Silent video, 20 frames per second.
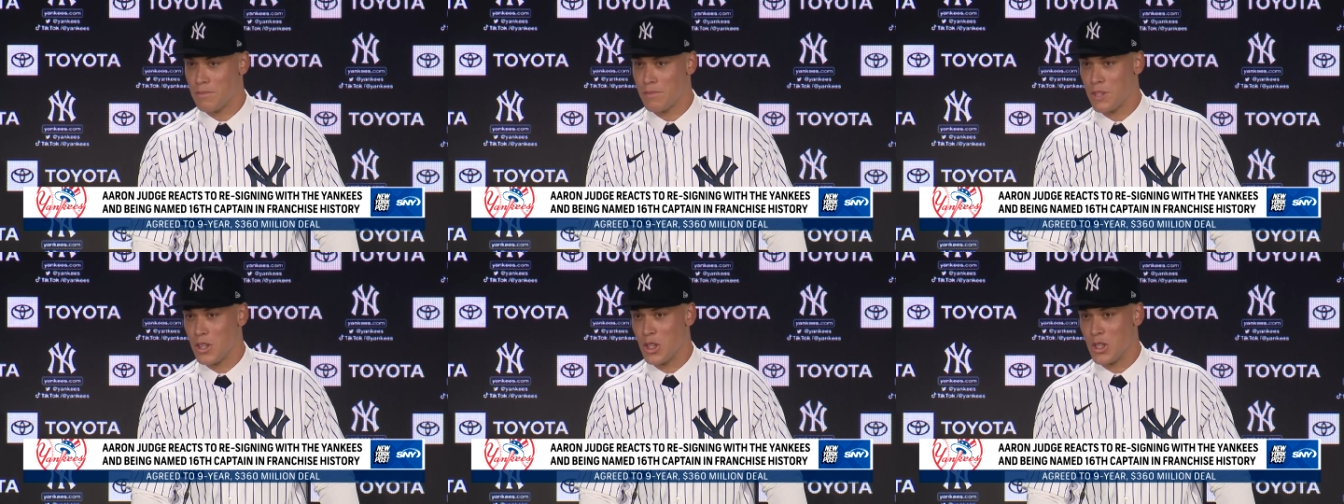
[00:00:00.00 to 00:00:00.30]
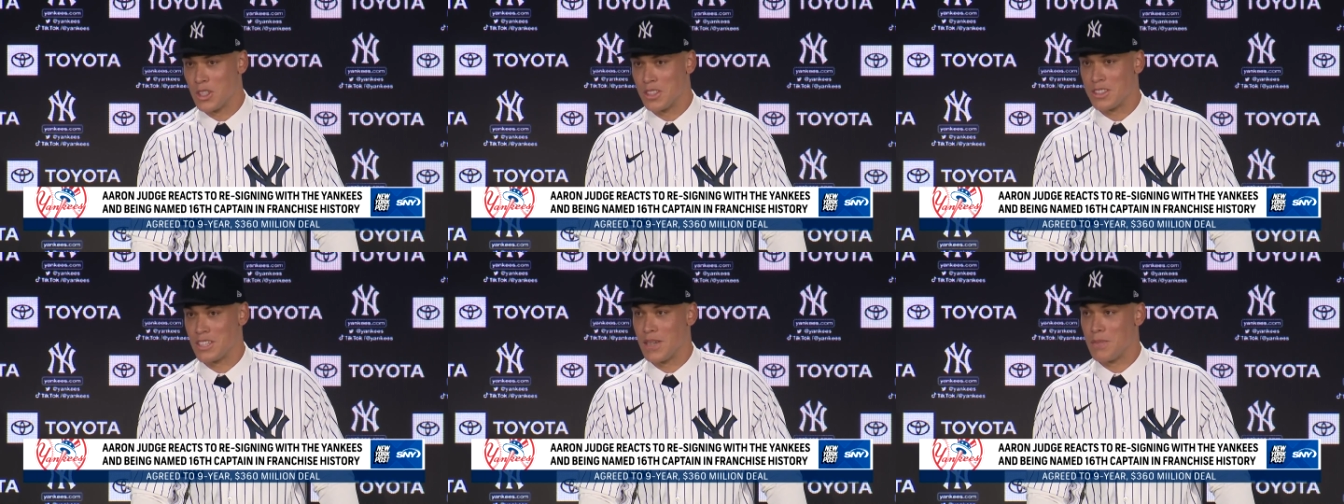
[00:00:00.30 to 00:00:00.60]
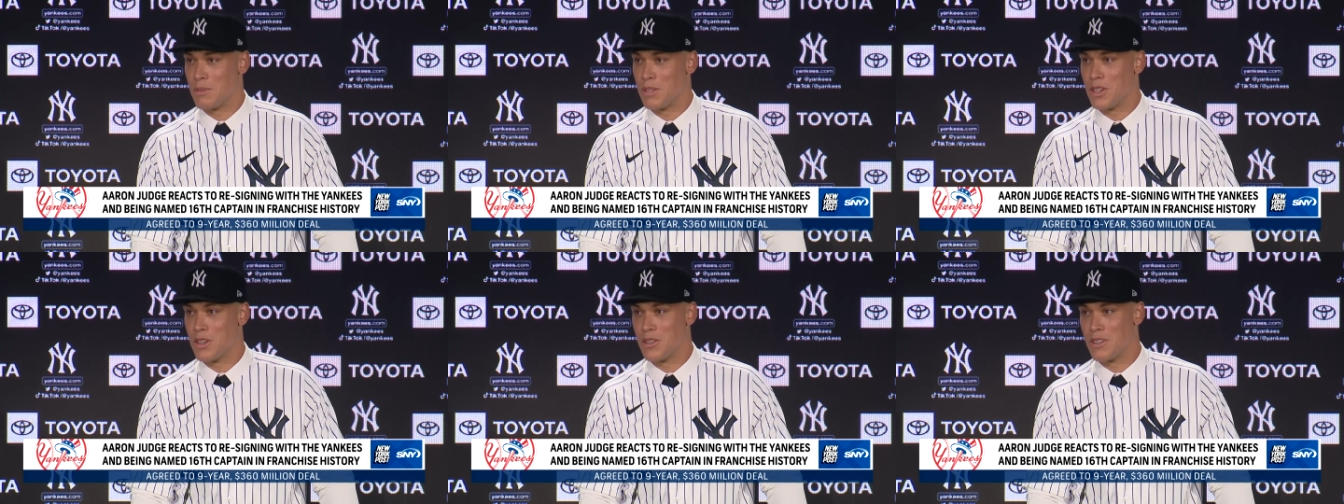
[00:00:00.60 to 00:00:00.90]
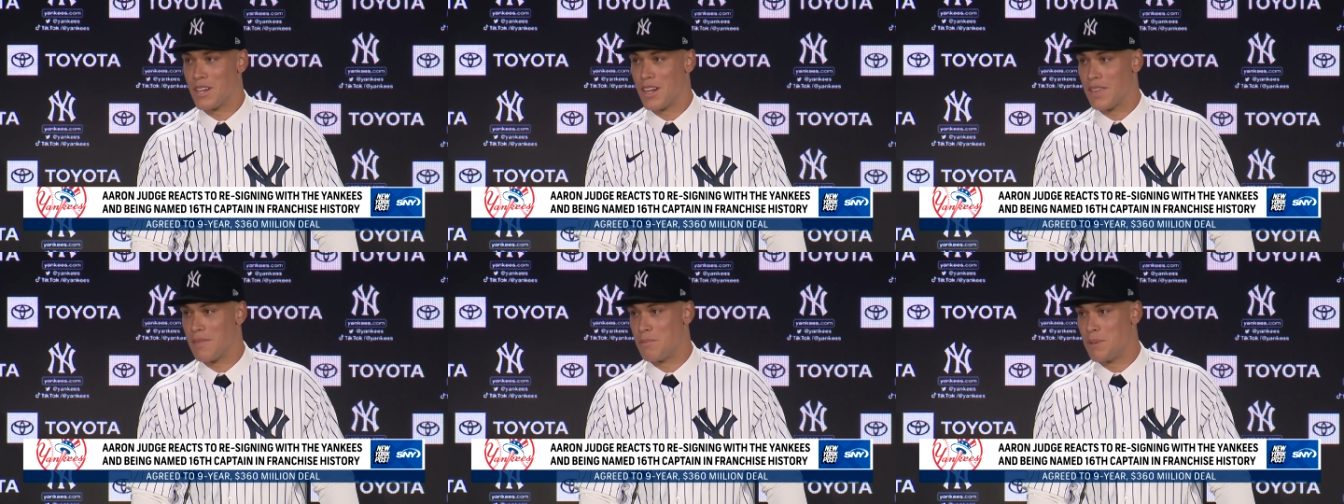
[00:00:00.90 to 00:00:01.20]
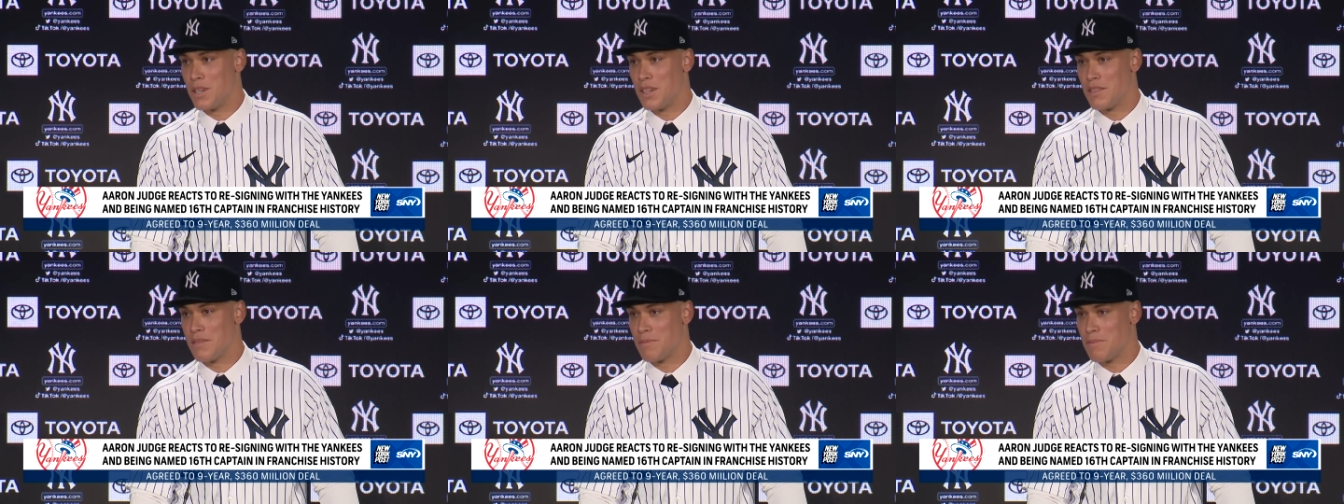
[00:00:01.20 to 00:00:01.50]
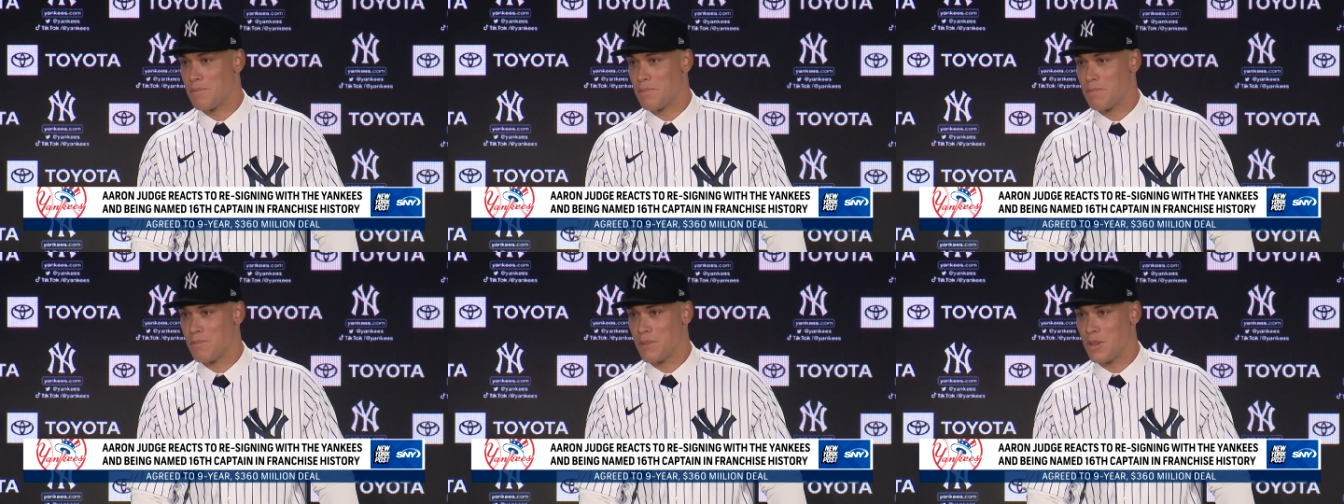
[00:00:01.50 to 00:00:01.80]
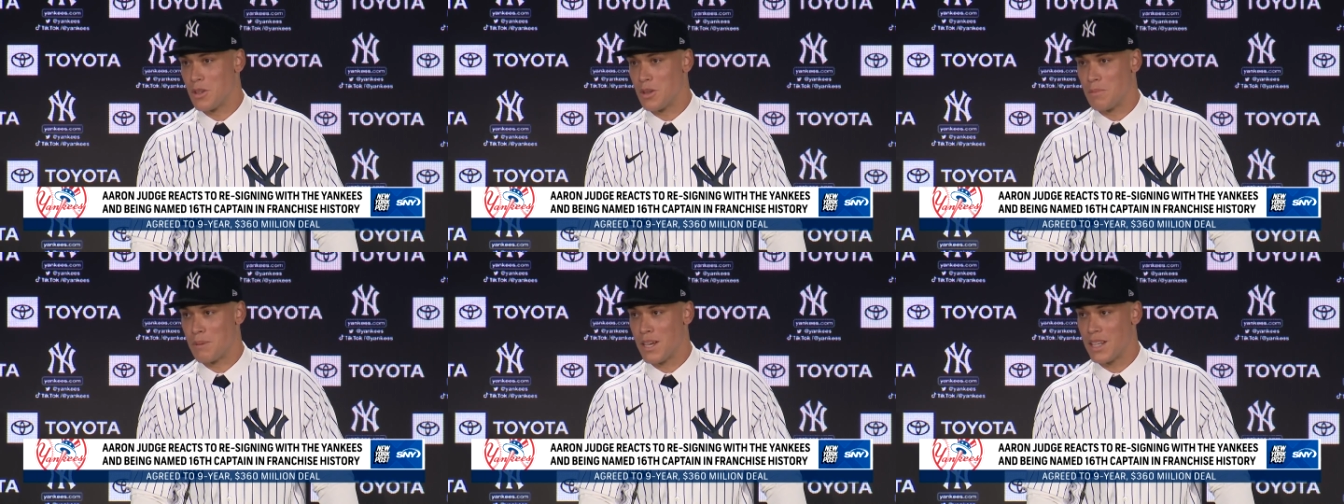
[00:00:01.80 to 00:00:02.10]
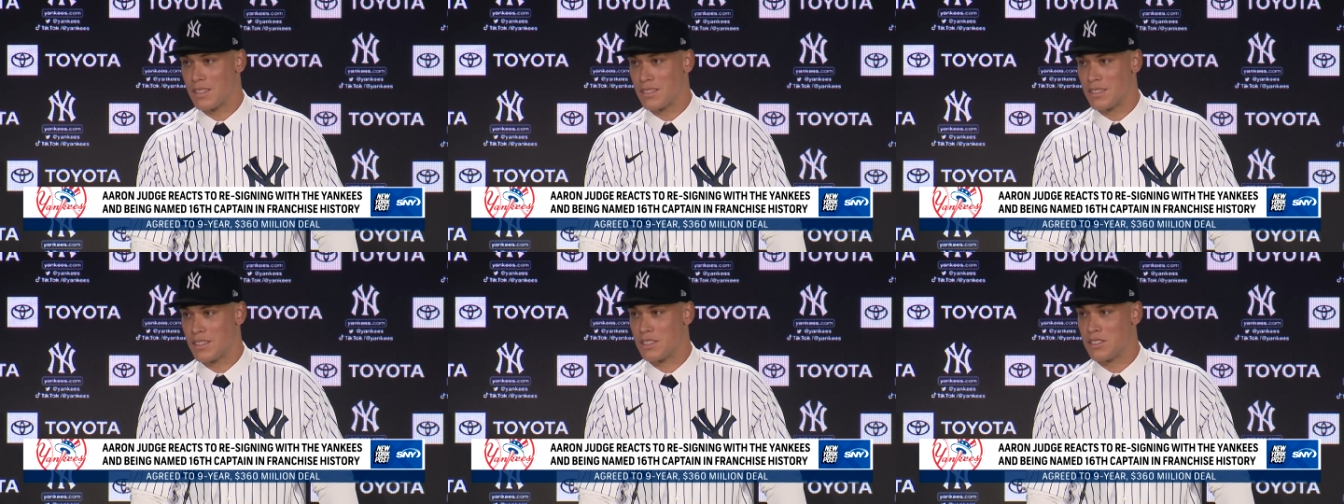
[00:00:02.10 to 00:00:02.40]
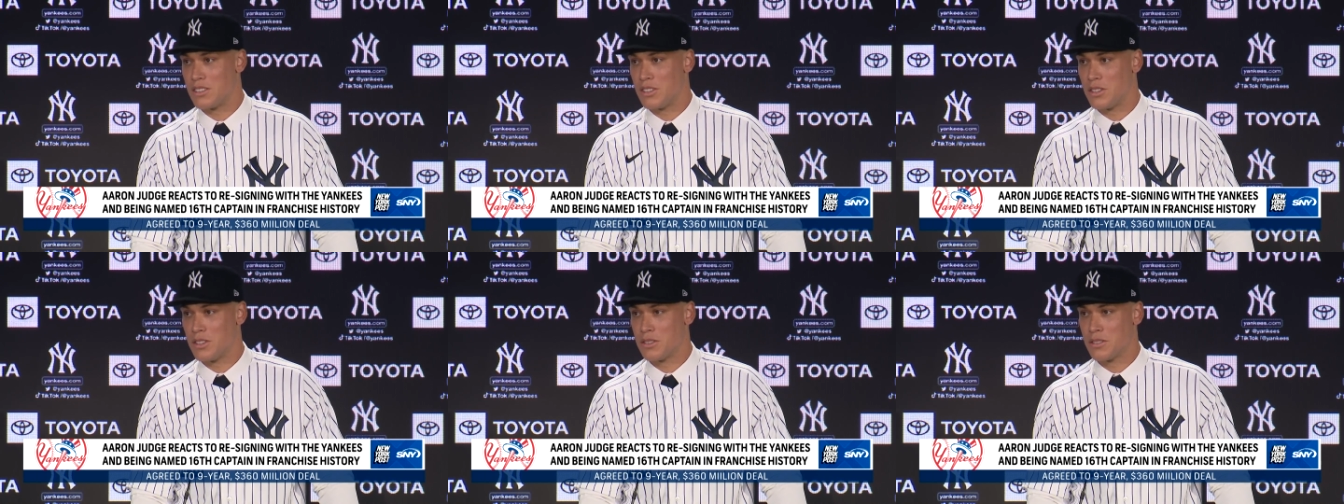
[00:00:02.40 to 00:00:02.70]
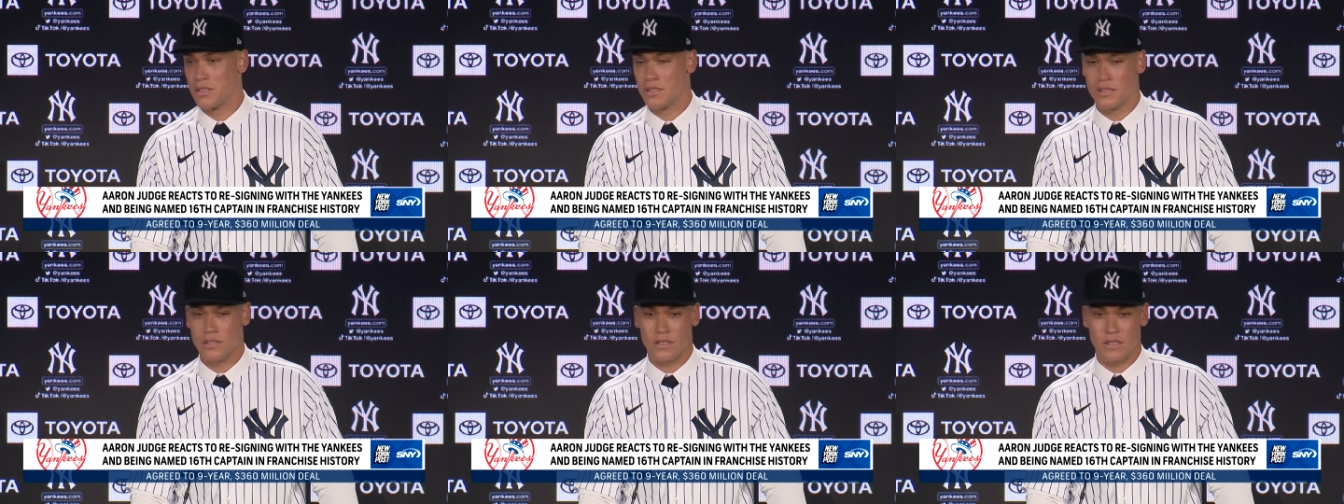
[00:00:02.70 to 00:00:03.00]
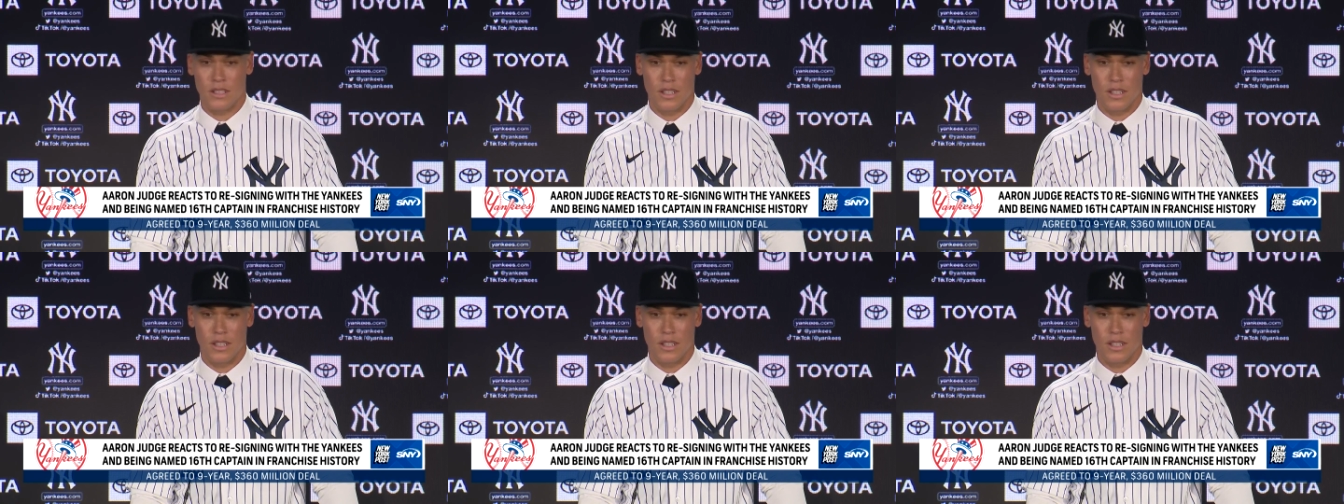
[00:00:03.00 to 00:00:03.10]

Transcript: you know the same leader that I've been you know the past six years.